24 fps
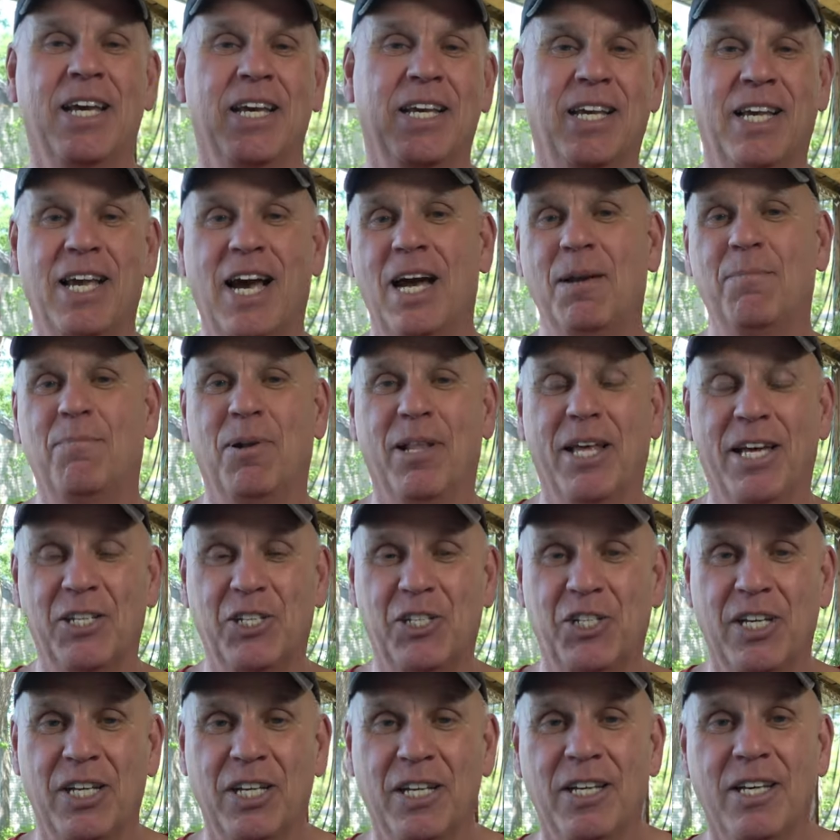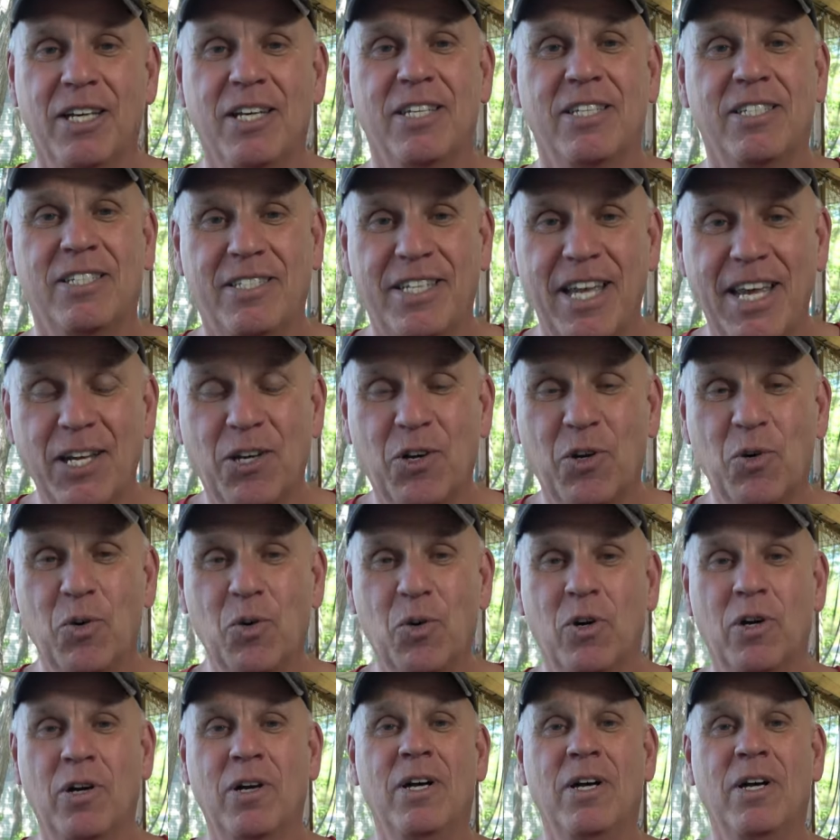God bless you. Stay cool.